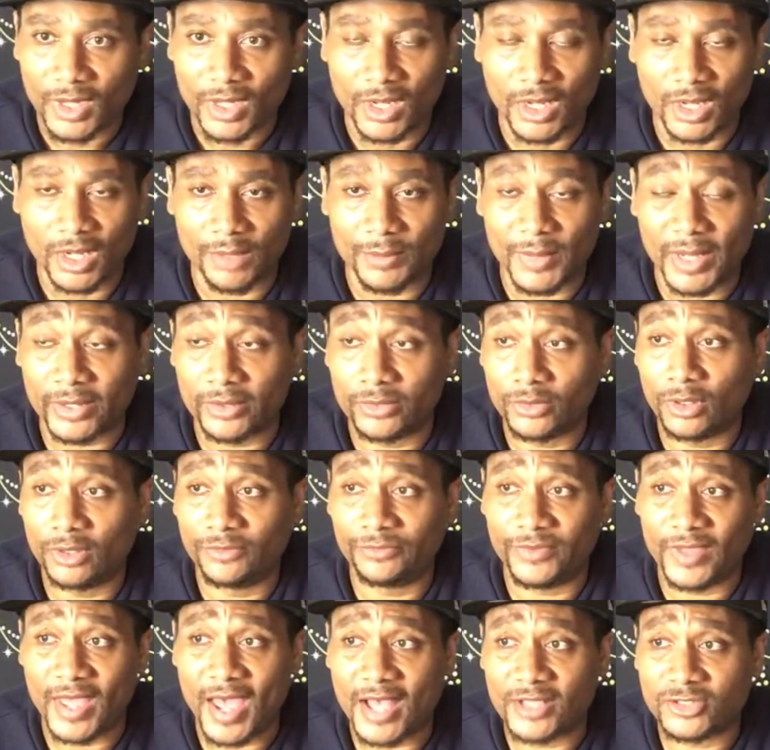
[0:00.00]
Um, I don't know
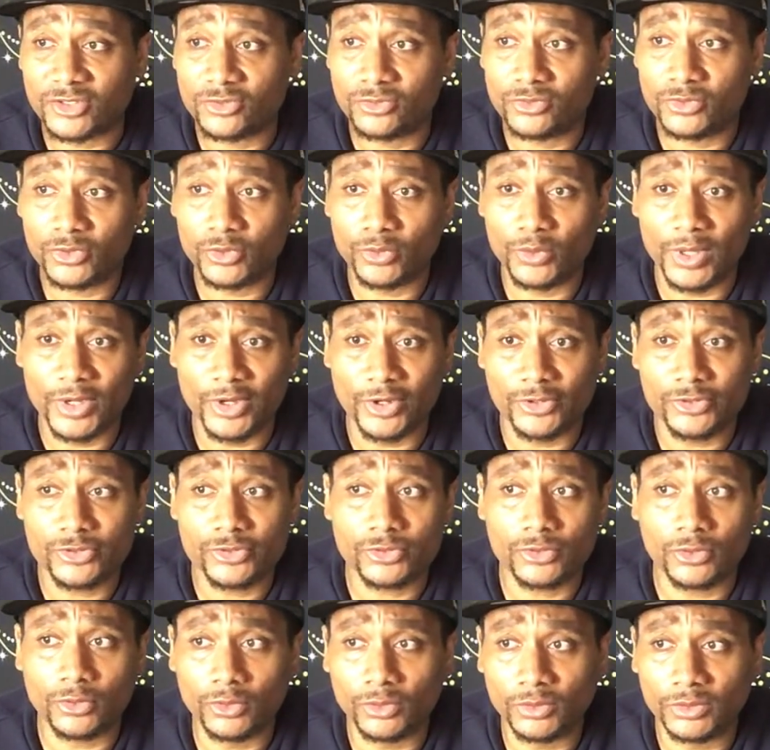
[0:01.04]
if it has to do with your
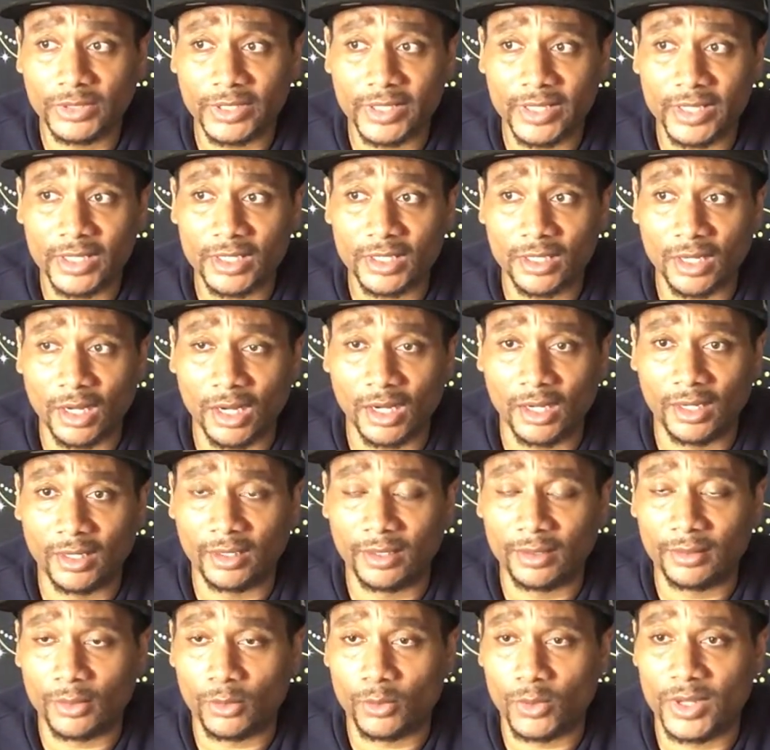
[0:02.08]
schooling,
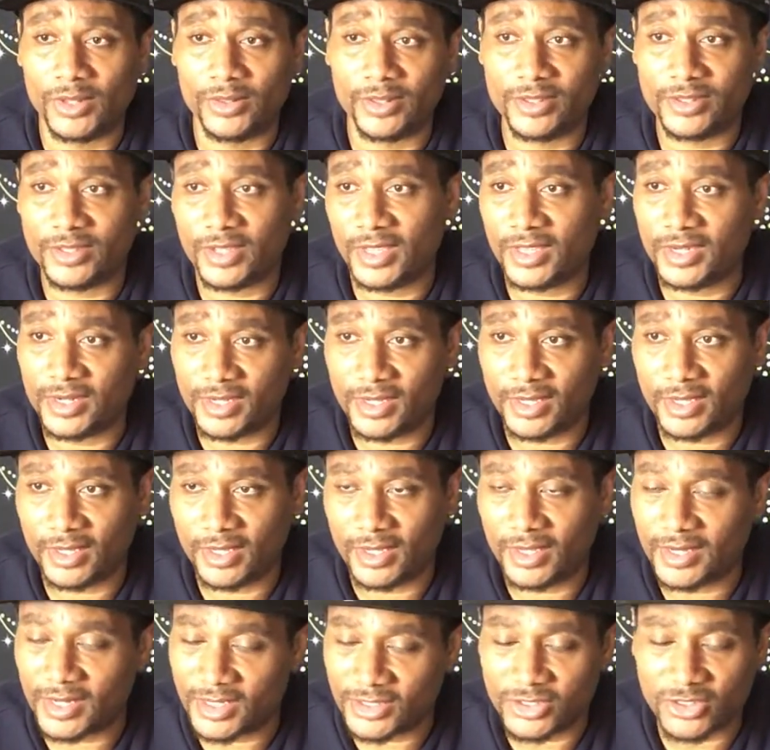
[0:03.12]
uh, whether it,
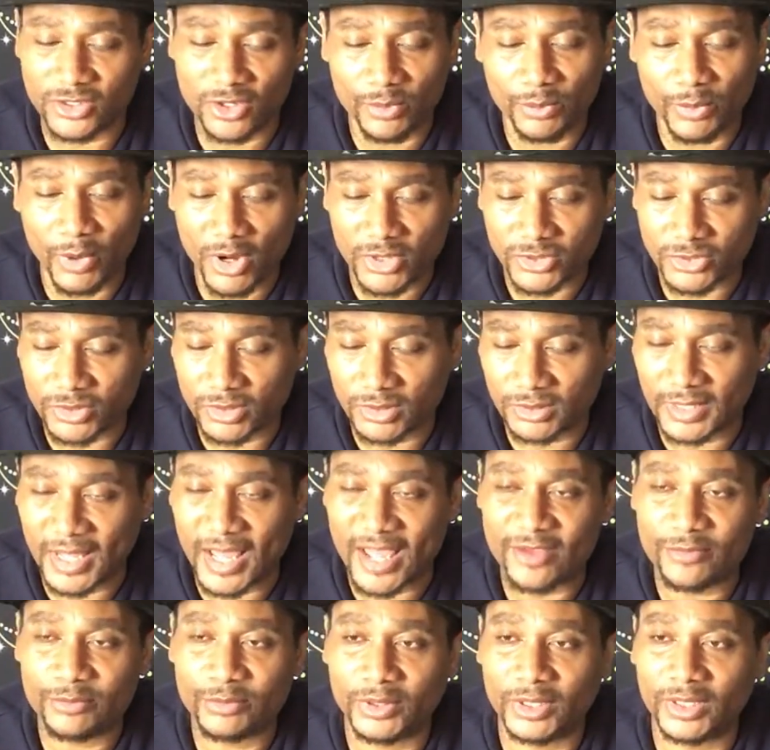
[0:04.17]
it is in your personal
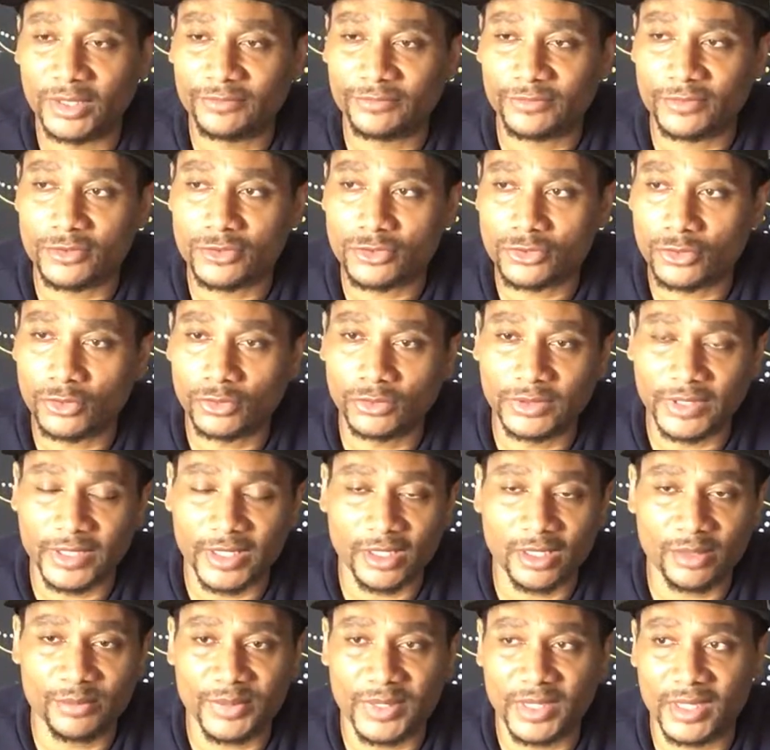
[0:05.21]
life, but for schooling, it
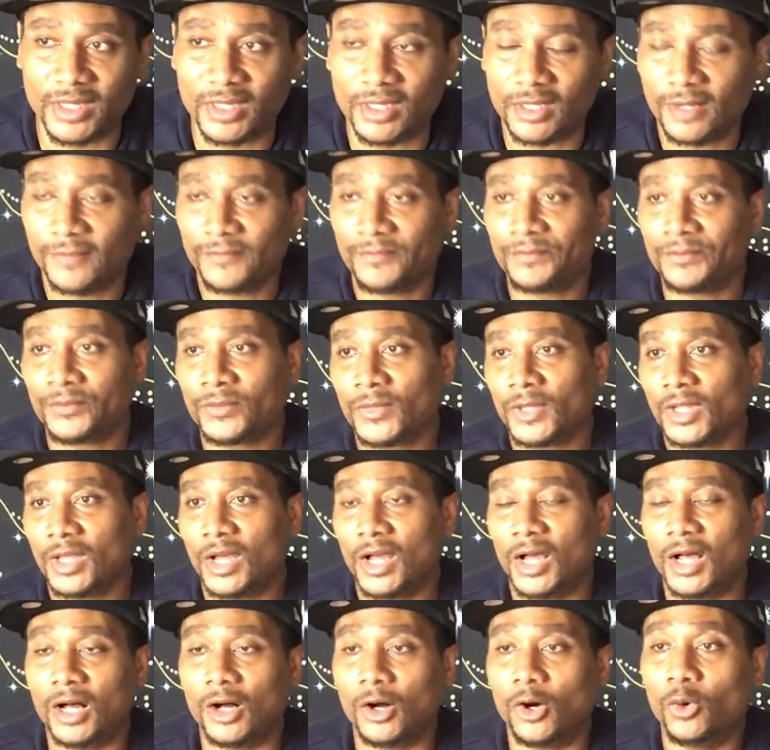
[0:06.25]
could be
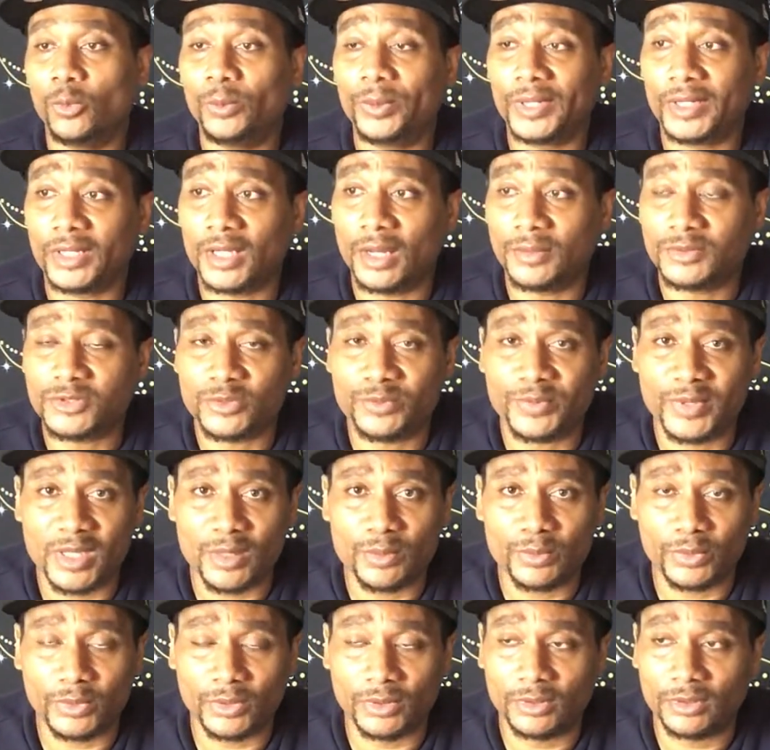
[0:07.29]
uh, opening up to
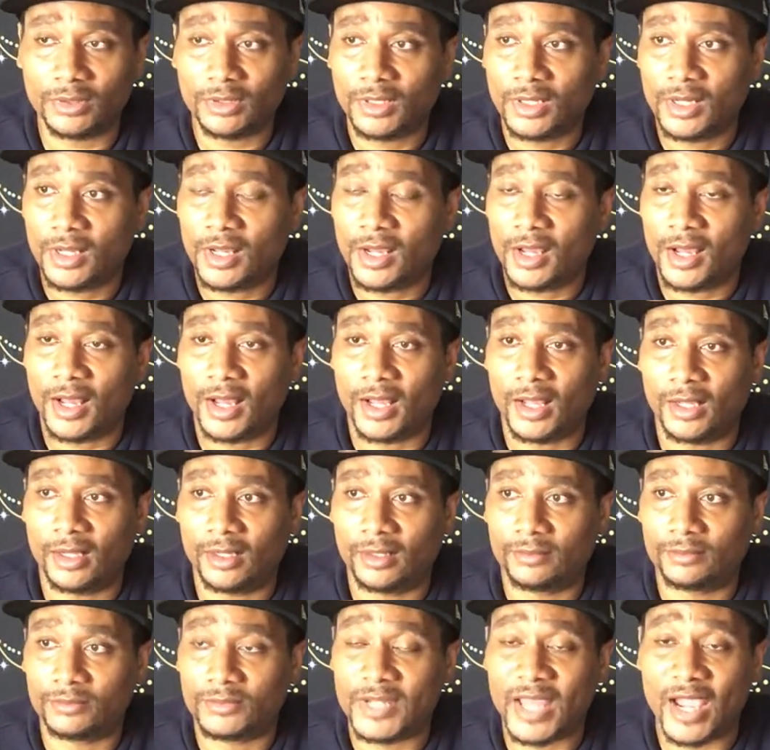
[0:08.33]
people,
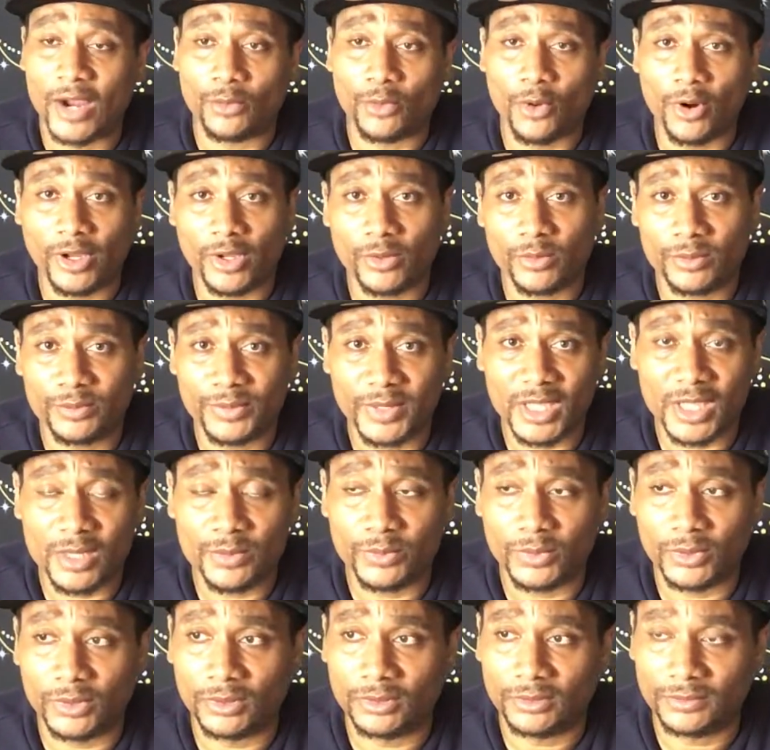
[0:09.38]
um, networking with
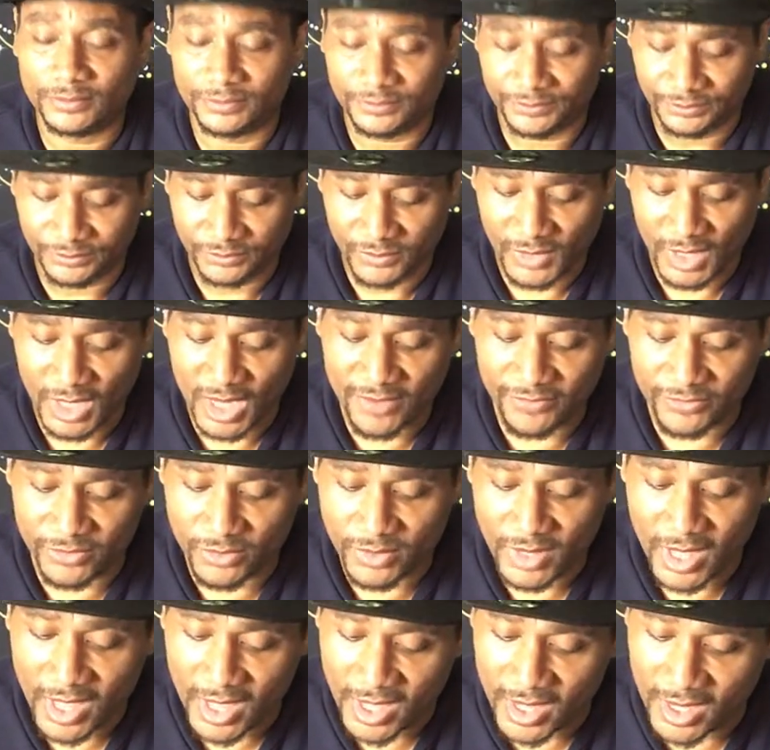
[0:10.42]
people if you
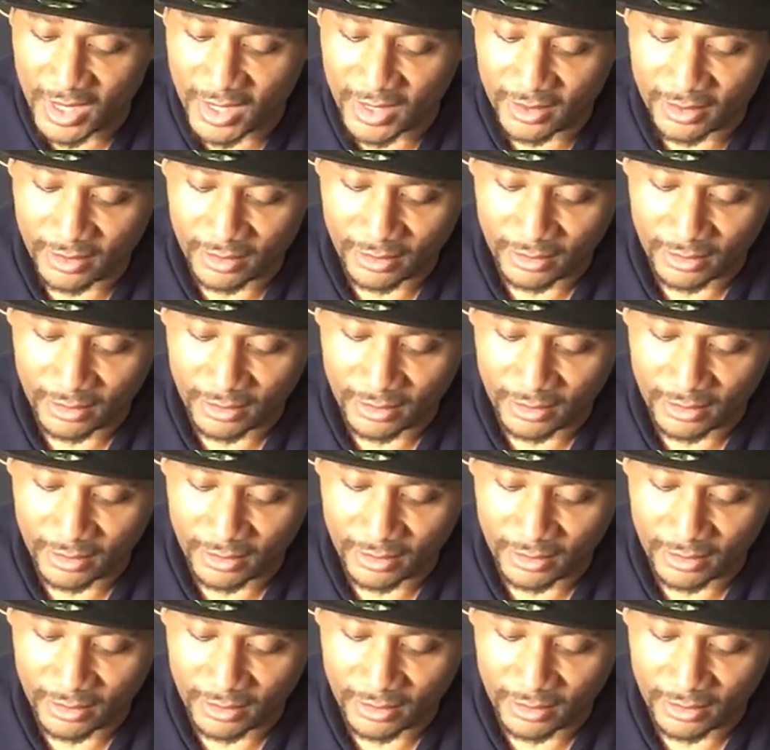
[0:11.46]
can,